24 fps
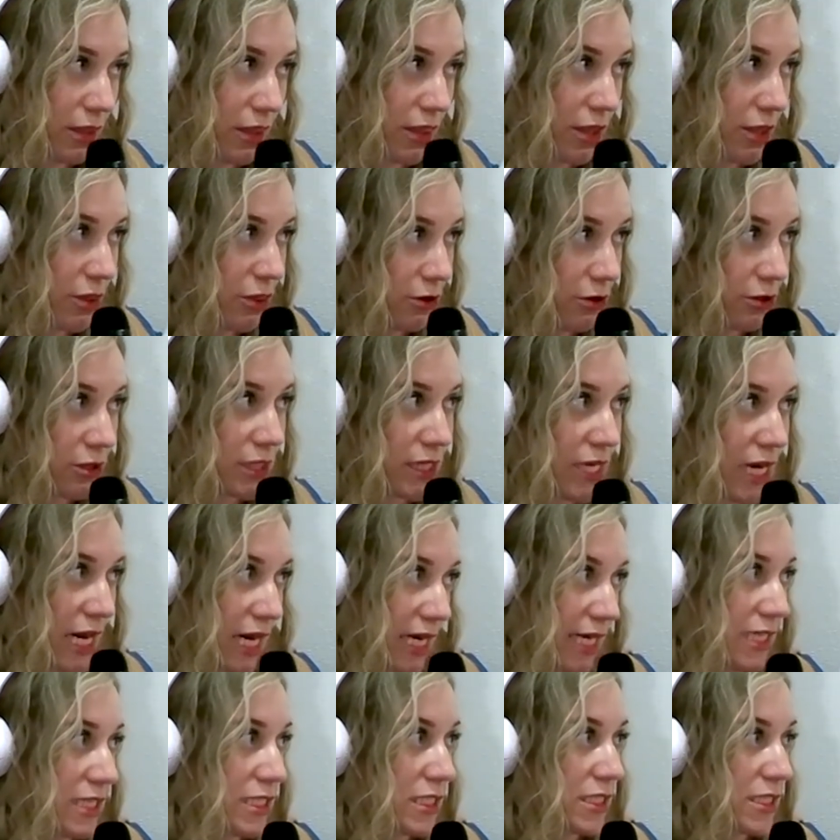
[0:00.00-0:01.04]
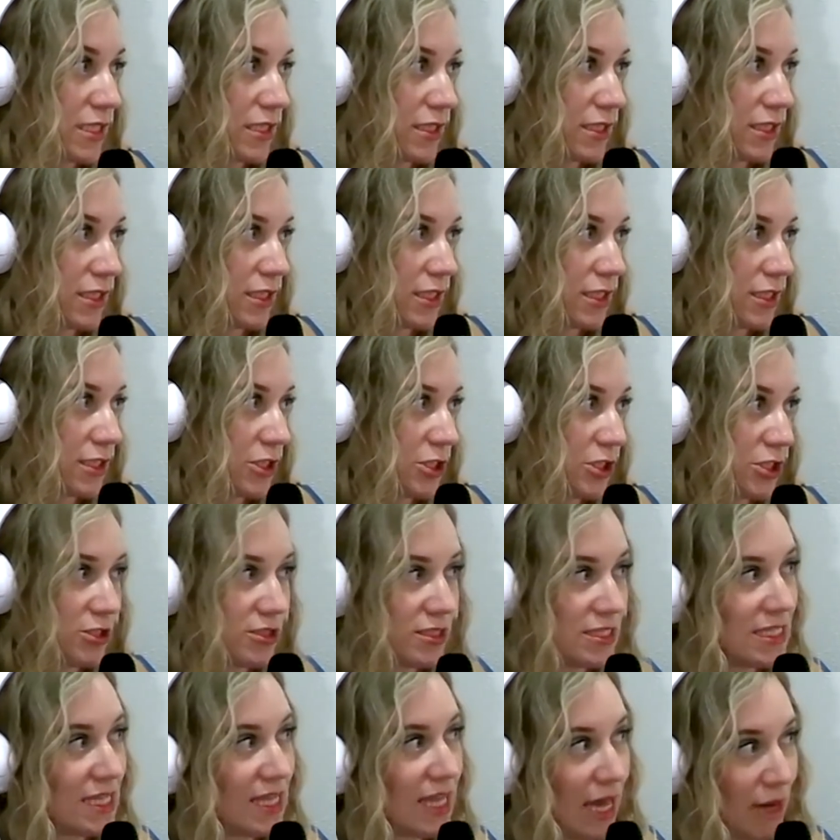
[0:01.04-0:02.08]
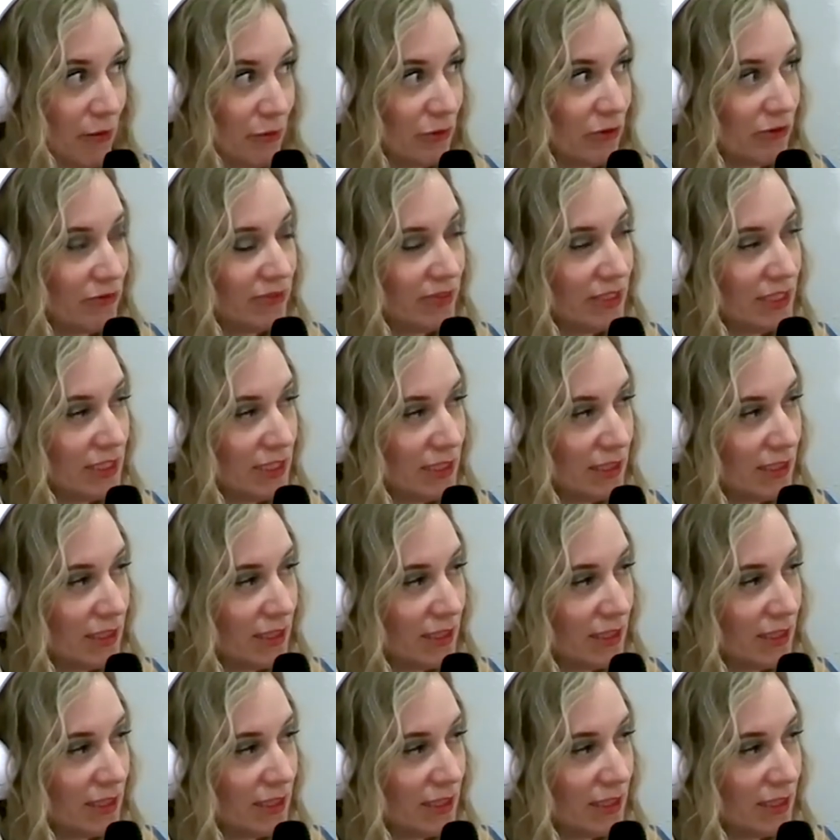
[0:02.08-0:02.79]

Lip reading: The Third Kind. Did you see that movie?